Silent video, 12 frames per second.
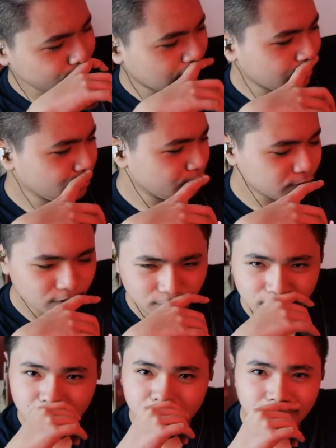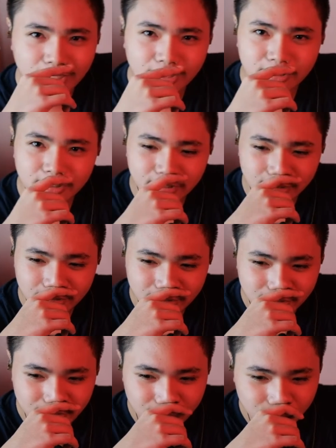How do you sound like that? Like,
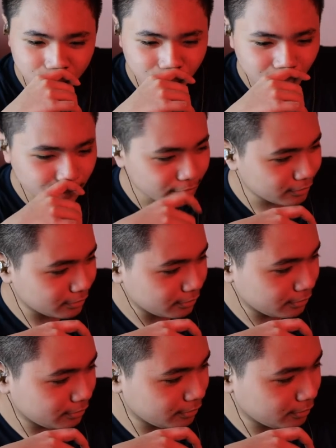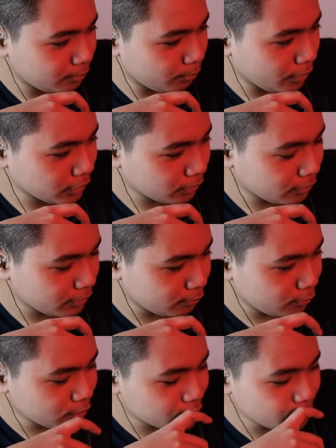you're like metalhead
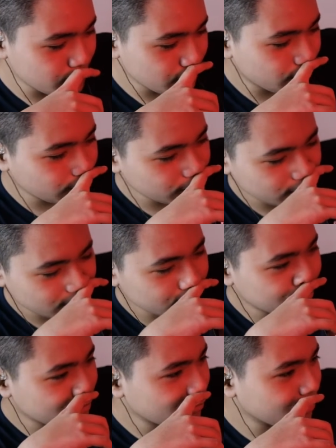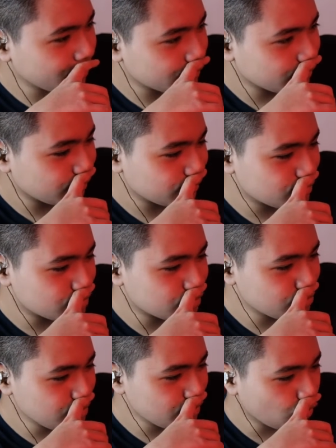when Smeagol. You sound like
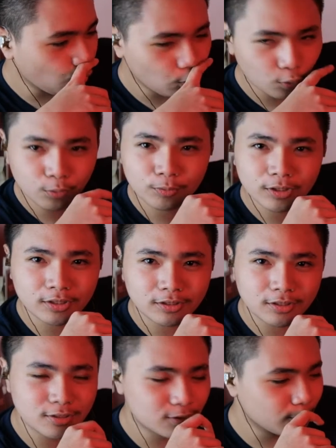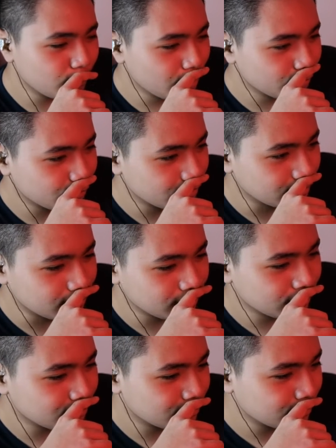Smeagol when he's a metalhead.
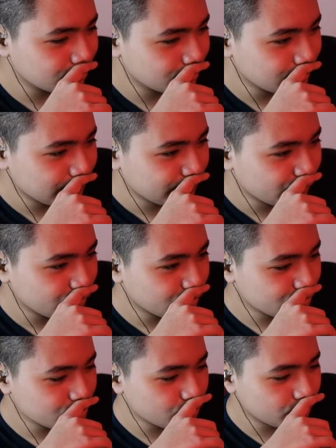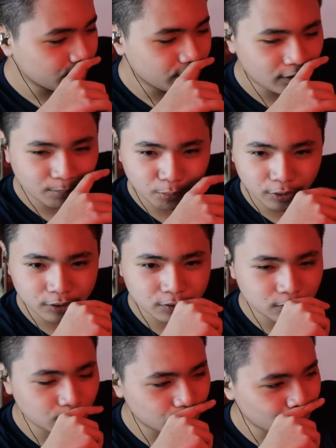You know, he doesn't want that
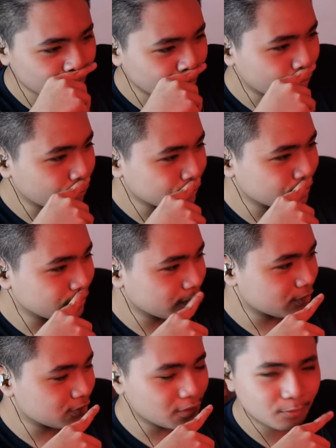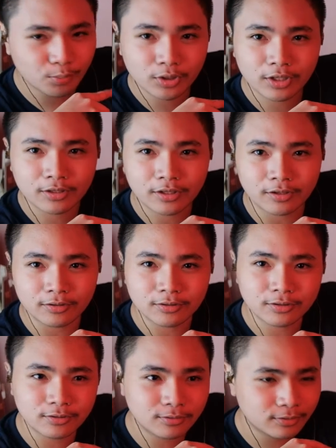precious ring. He wants that sick breakdown. You
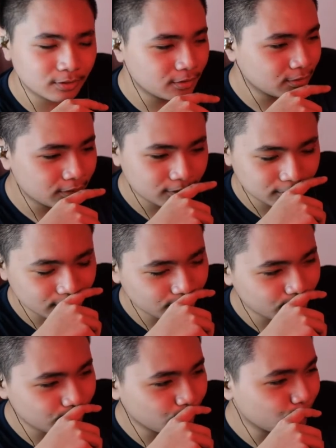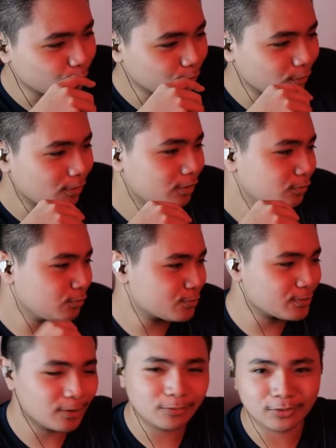know, bro. How do you
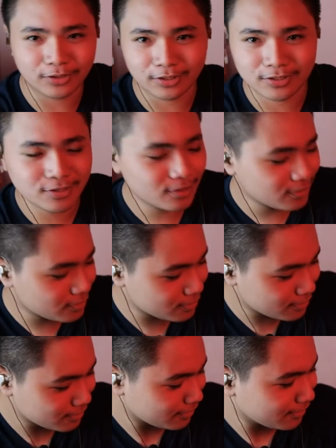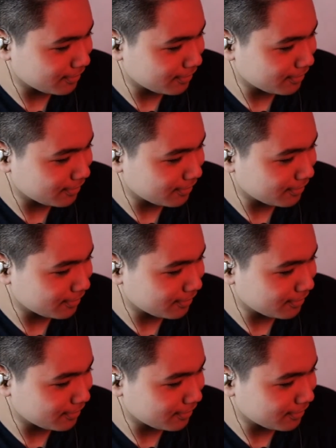sound like that? That's.